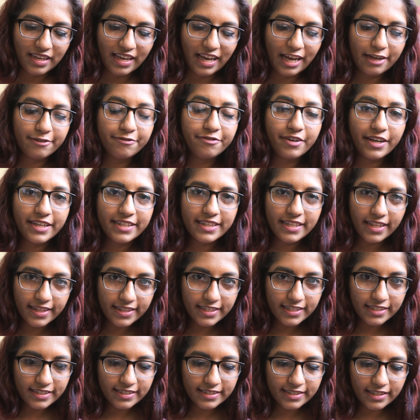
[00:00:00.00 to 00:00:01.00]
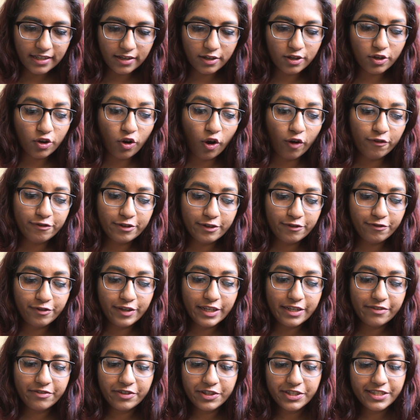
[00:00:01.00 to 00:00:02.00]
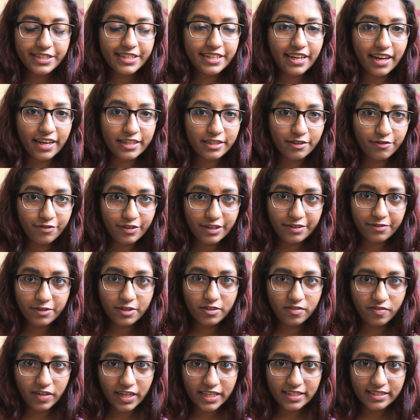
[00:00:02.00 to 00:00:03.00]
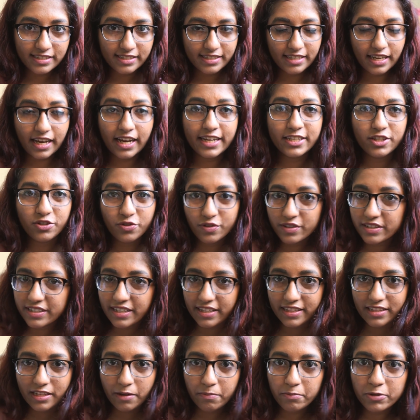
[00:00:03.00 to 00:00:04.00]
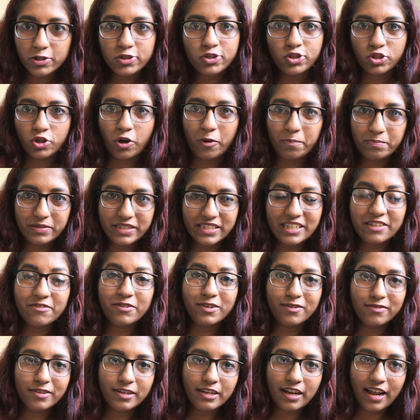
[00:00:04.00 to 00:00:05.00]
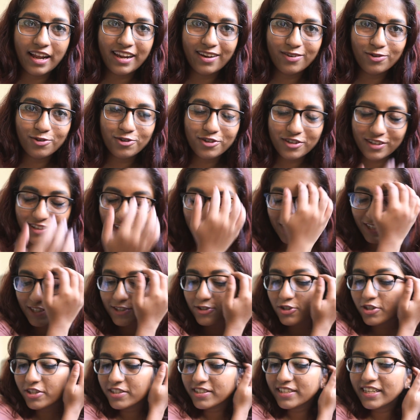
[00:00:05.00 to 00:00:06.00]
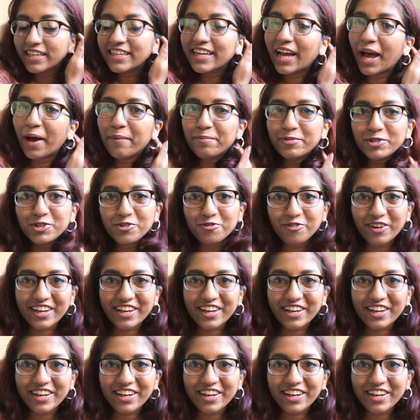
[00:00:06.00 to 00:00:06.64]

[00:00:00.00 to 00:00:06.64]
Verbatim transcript: I find that these uh, coffee flavored and other flavored ones, I don't get them in shops even when I look. So I was really happy to